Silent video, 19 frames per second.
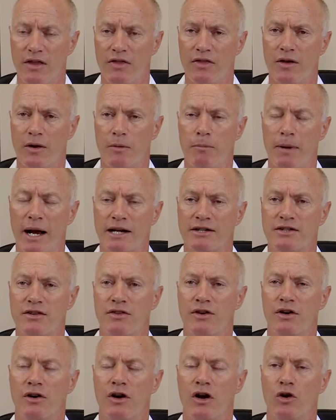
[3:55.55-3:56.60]
they're back to
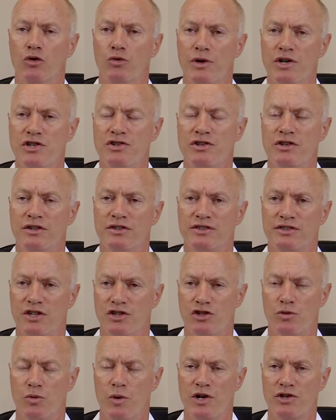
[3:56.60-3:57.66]
their original
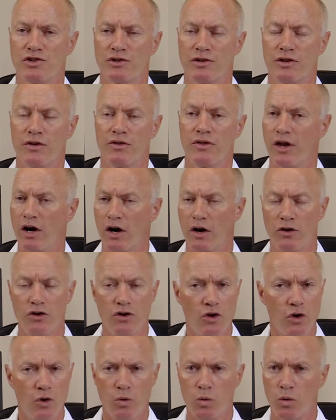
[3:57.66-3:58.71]
situation. They are
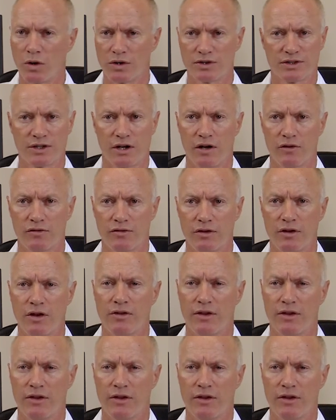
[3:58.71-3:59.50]
no worse off.